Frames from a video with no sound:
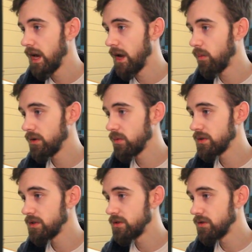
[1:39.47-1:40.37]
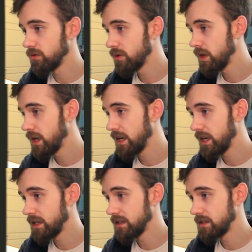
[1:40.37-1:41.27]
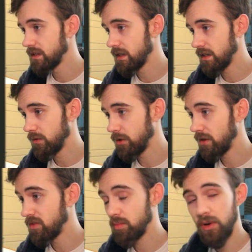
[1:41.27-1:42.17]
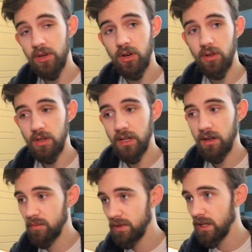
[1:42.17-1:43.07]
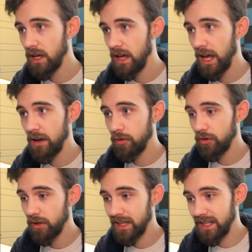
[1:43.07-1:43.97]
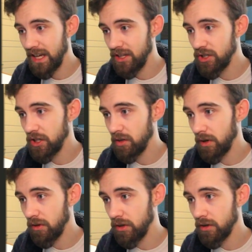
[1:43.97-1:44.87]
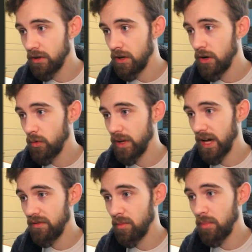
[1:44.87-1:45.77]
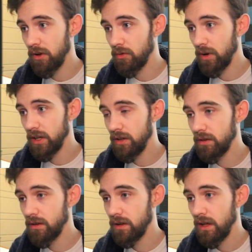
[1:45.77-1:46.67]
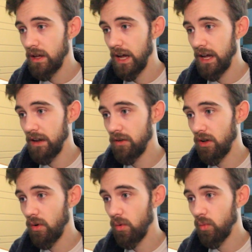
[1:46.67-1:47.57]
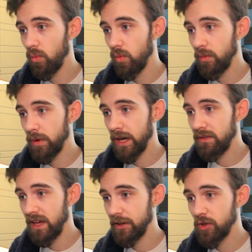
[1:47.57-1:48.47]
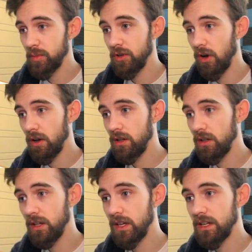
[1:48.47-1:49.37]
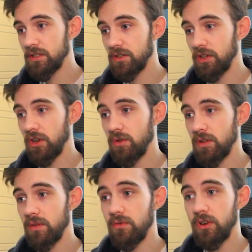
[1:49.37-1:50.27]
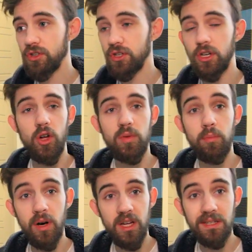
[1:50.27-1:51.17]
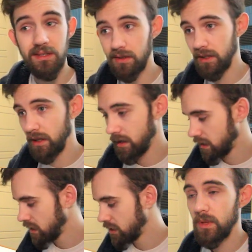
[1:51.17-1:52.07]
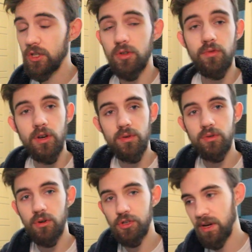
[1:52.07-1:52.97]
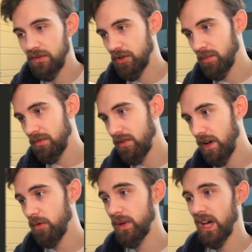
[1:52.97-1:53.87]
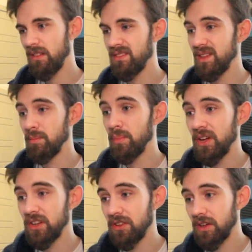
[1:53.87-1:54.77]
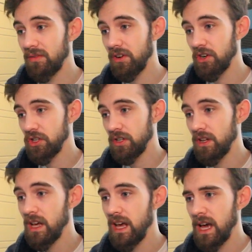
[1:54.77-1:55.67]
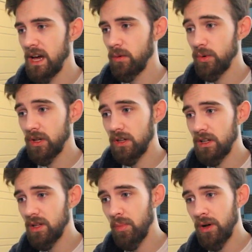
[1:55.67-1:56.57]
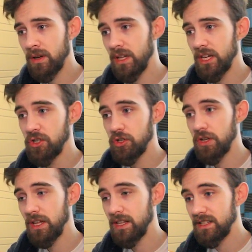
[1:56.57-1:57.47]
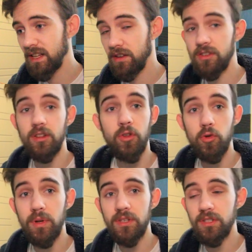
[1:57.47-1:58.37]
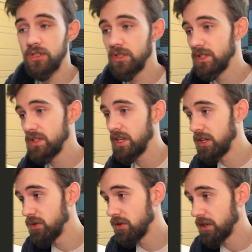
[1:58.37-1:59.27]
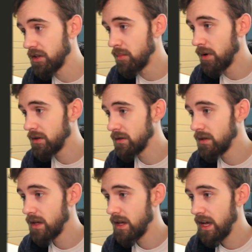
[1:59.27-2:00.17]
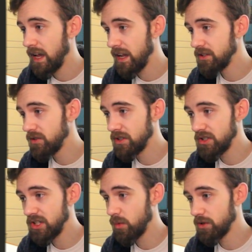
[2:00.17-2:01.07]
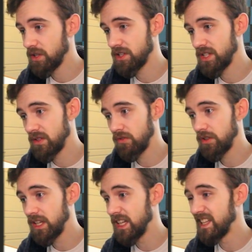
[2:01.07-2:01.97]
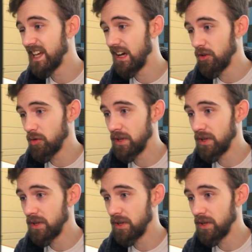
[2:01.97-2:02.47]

And what you want to do is uh, you have this button called Click on Me. And if we look at the HTML here, we have the button right here. And when we have the attribute on click, it's going to go into the function called button click. So if we go into our JavaScript file, we have the button click function. And when we click on the button, it should send us an alert message saying you clicked the button. And as you can see, we're successfully getting that alert